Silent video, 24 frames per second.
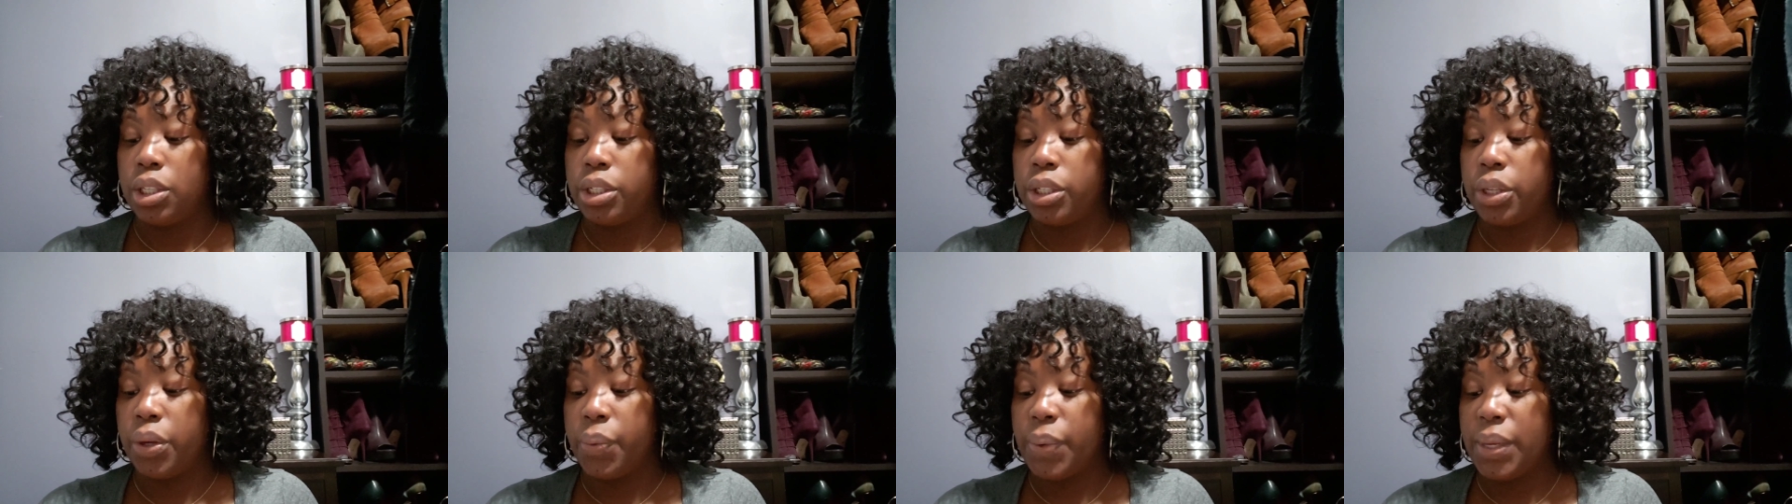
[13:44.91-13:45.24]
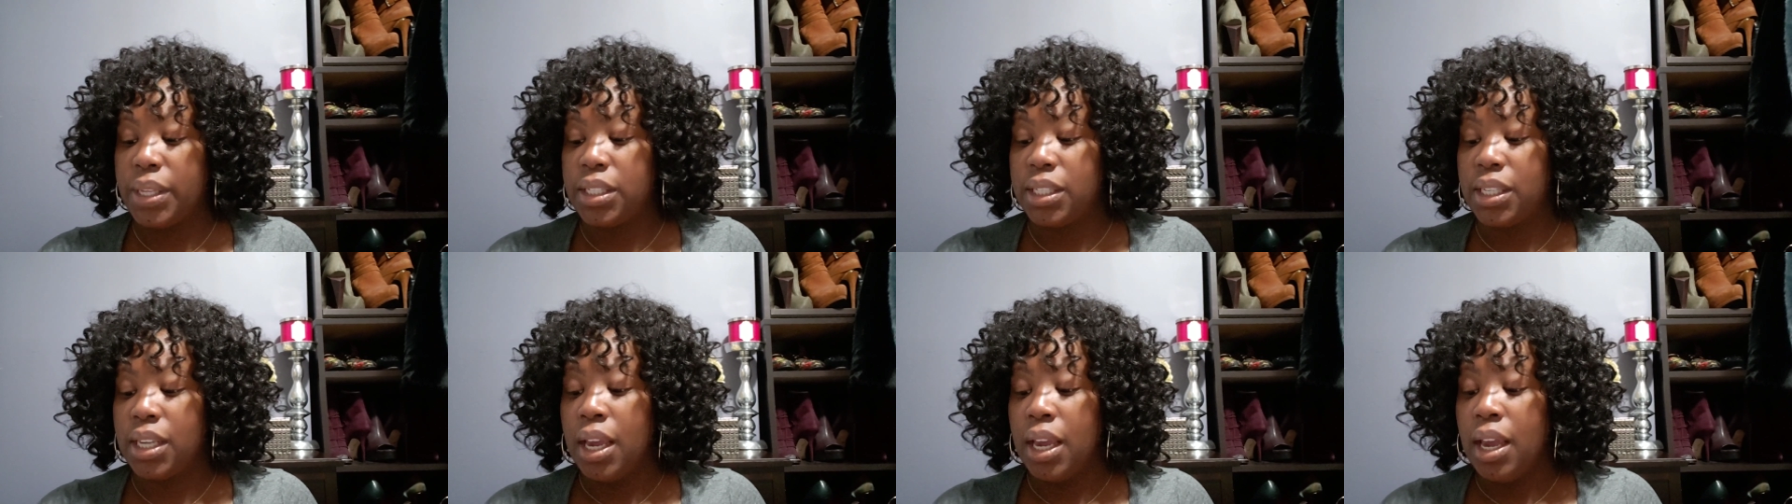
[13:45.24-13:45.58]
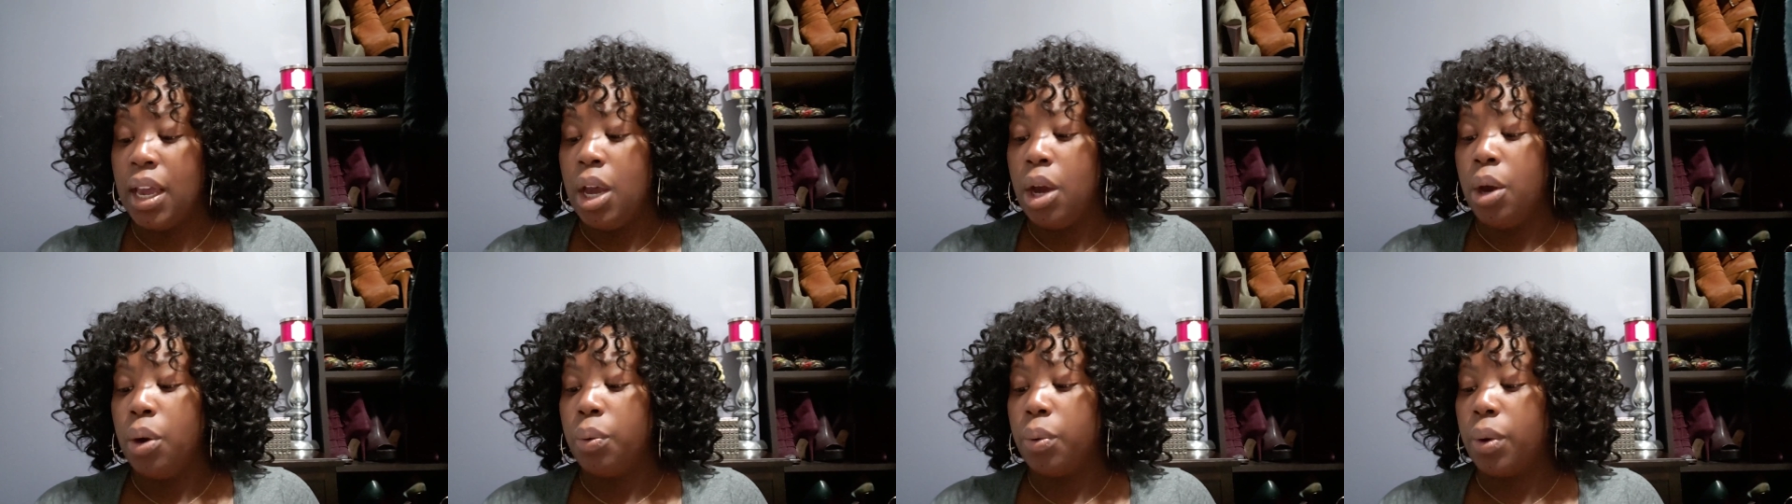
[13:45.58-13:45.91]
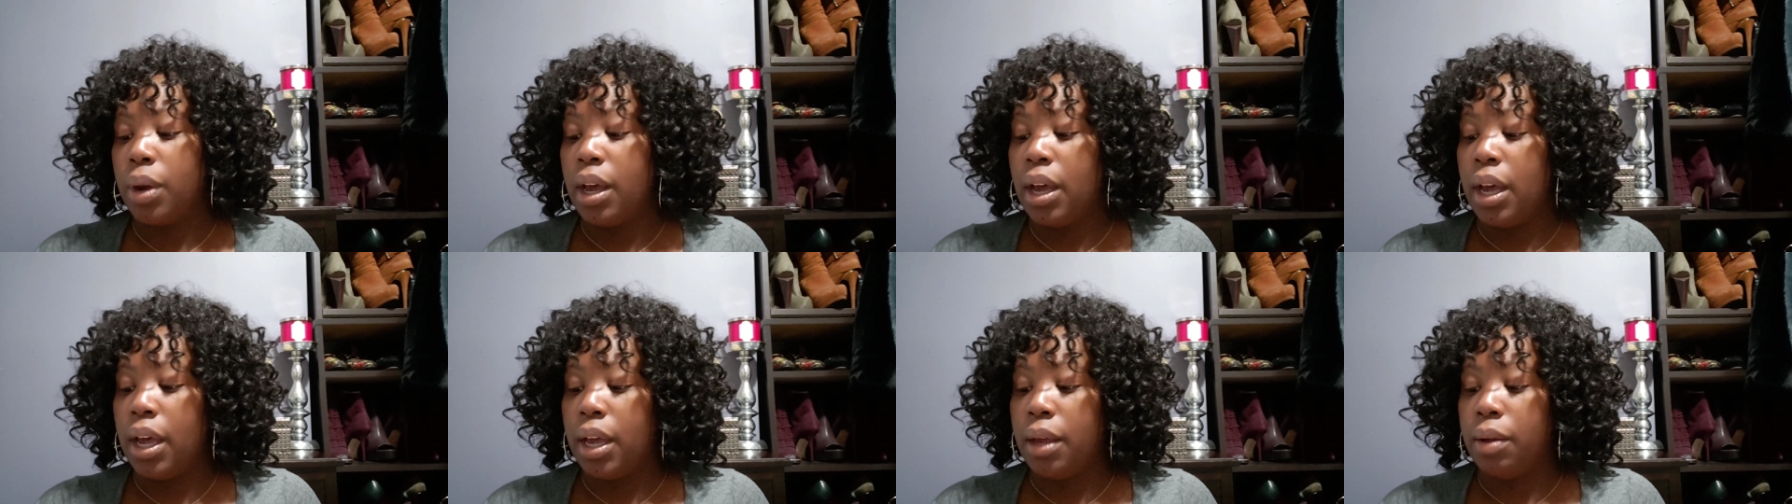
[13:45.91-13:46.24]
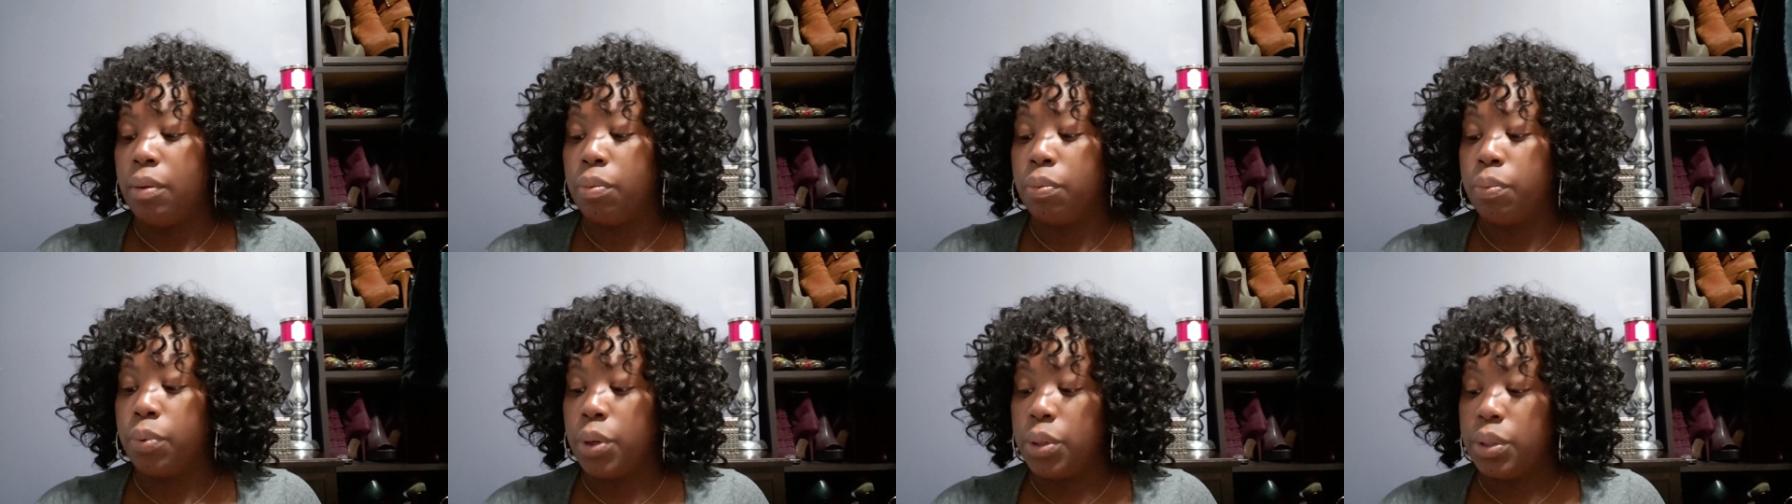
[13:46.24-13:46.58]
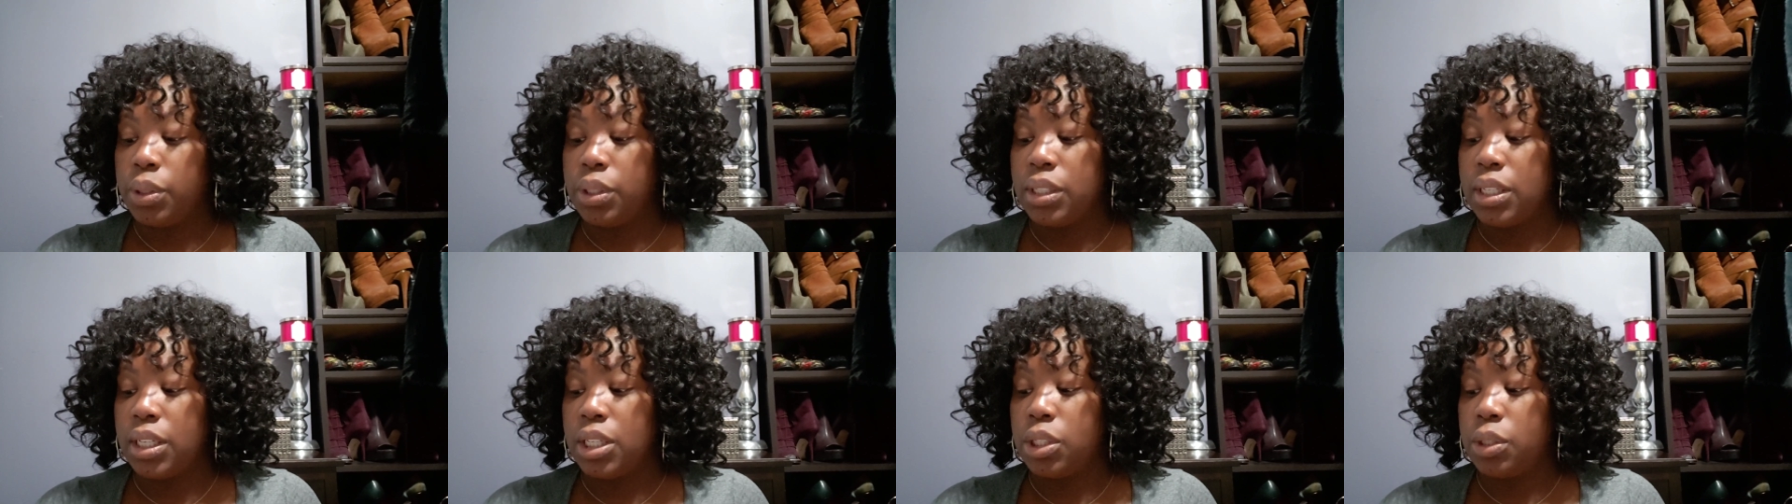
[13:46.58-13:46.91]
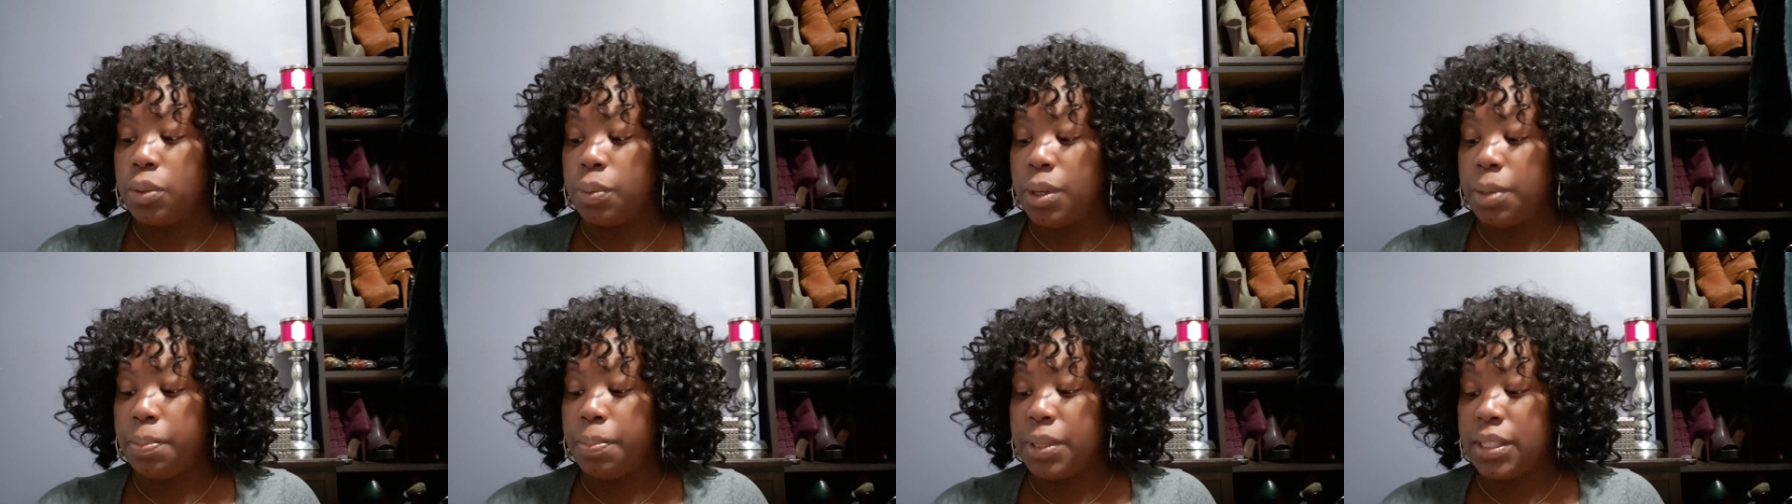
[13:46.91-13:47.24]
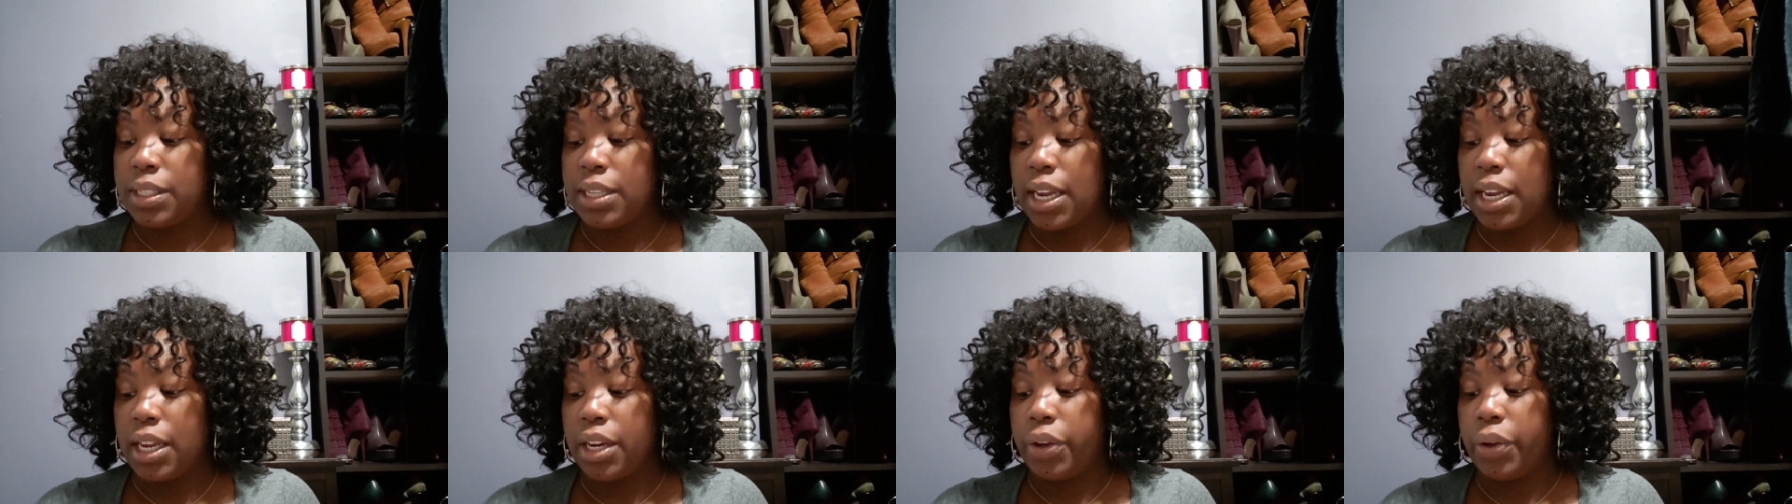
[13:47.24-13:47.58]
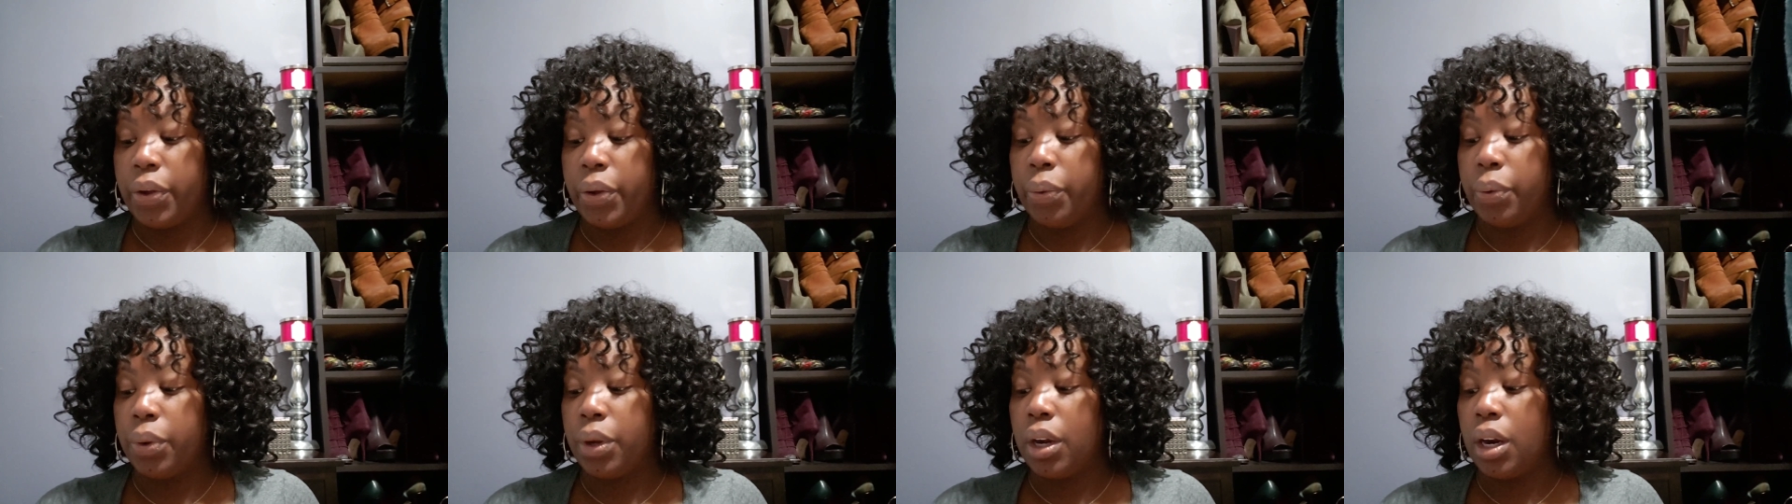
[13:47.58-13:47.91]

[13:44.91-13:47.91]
So it's roasted sweet potato,